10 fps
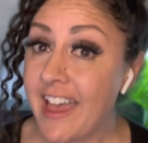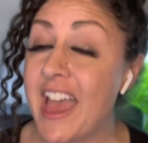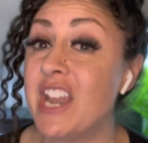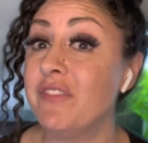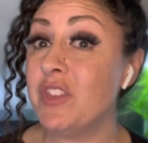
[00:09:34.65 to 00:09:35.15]

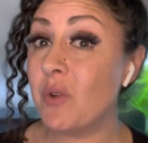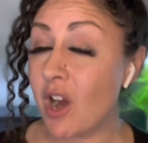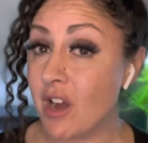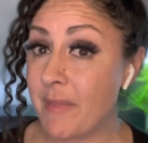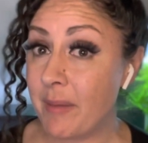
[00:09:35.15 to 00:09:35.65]
And if you
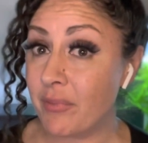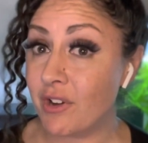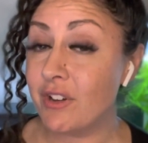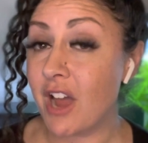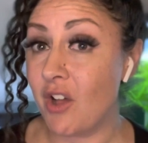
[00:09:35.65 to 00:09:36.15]
are a
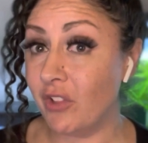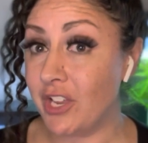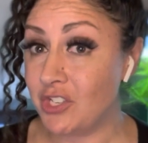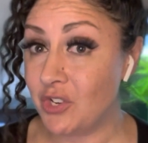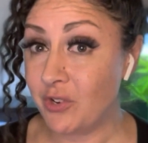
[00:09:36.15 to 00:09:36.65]
member, not only
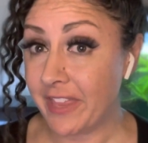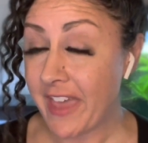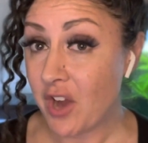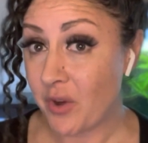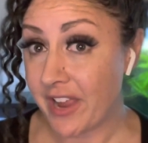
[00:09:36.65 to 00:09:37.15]
do you get
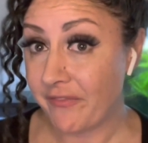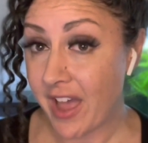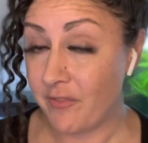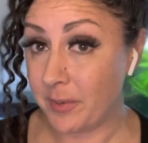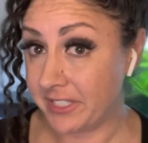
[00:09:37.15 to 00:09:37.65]
that great
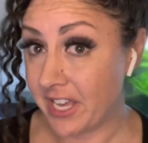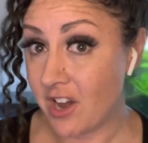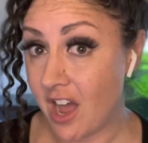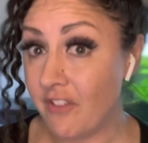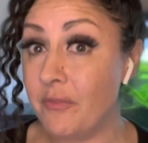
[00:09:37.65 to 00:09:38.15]
5%
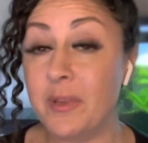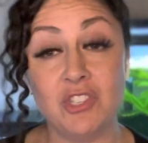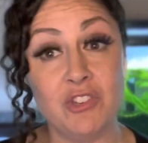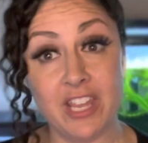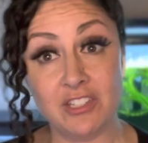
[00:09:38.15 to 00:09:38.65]
off, but
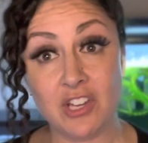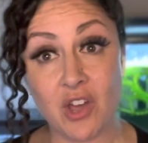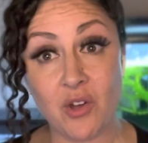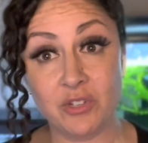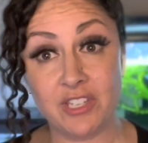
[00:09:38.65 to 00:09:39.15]
you get to
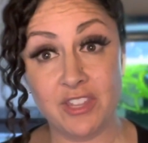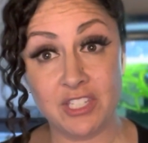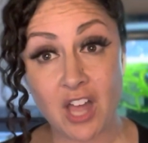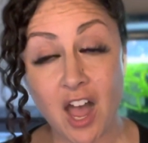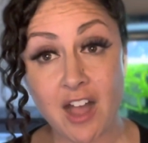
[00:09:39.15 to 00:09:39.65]
go to the
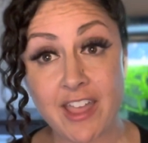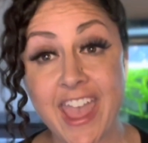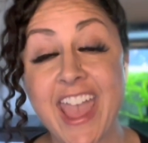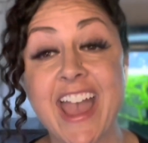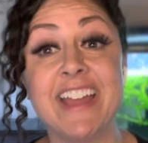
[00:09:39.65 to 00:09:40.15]
talk
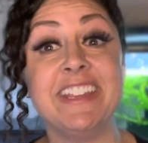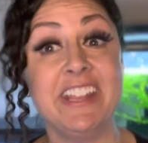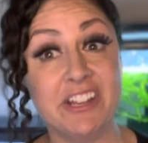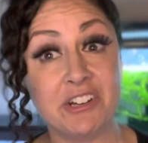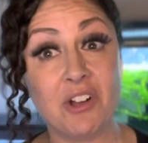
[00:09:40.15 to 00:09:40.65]
and
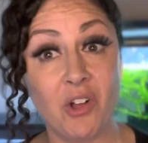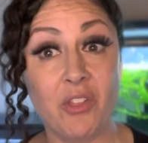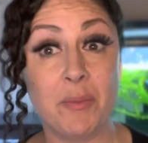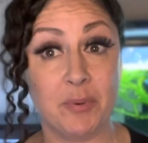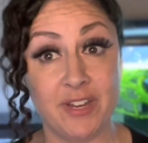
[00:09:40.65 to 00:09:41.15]
hear all
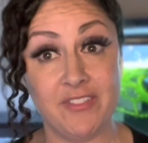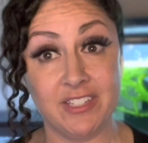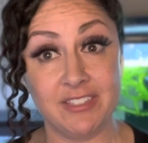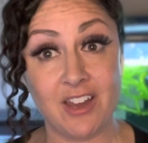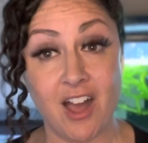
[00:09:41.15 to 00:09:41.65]
the
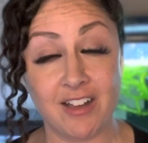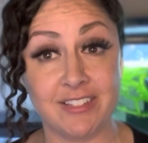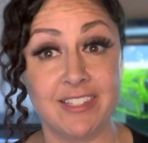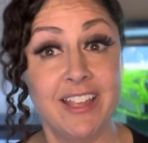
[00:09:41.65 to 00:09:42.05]
previous talks.